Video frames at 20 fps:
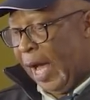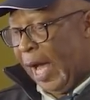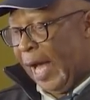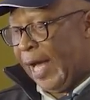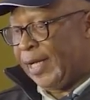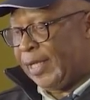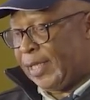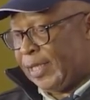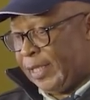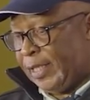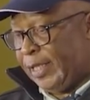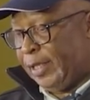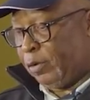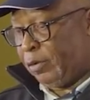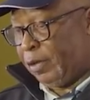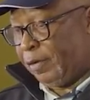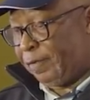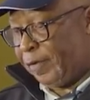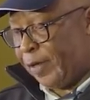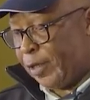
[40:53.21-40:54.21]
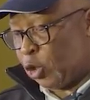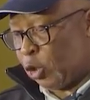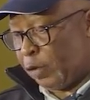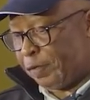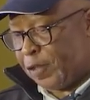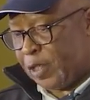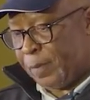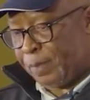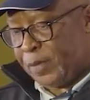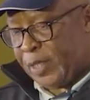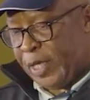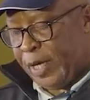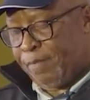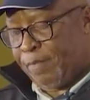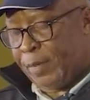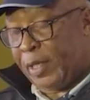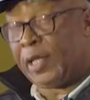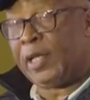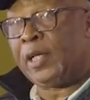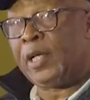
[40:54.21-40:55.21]
until the 1st of
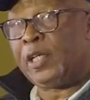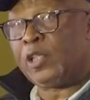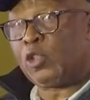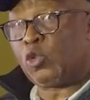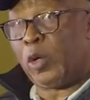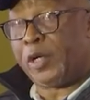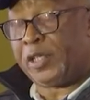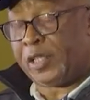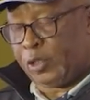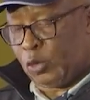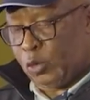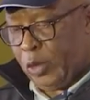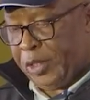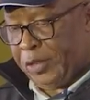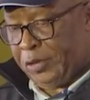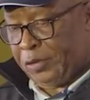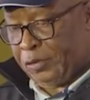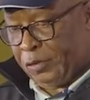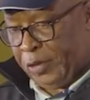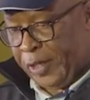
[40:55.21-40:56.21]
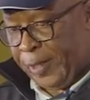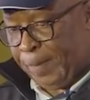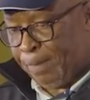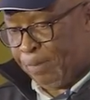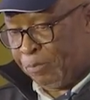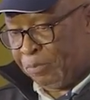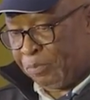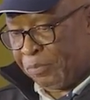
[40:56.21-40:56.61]
September 2023.